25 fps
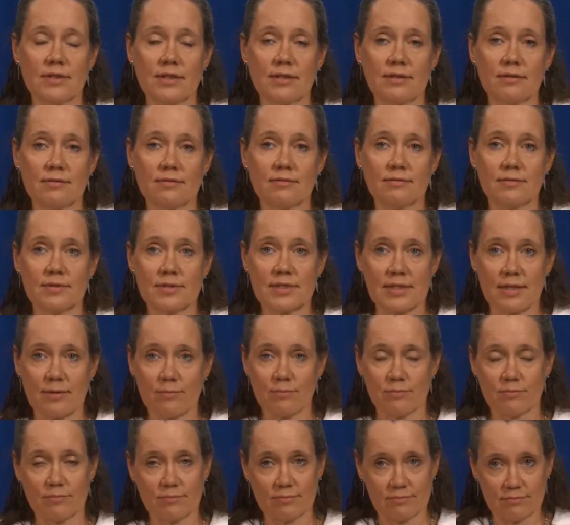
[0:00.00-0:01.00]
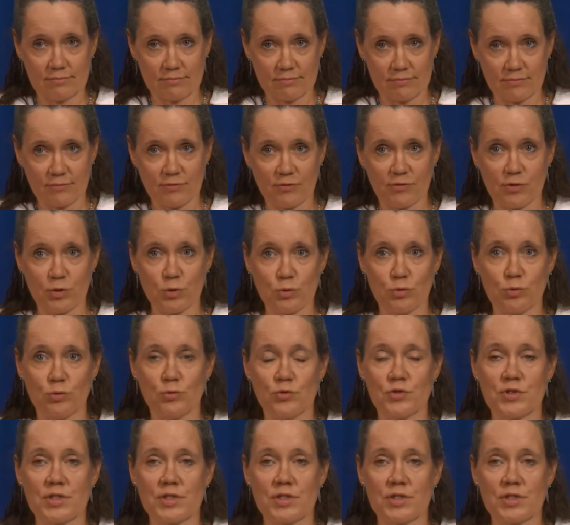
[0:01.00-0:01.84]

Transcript: in some few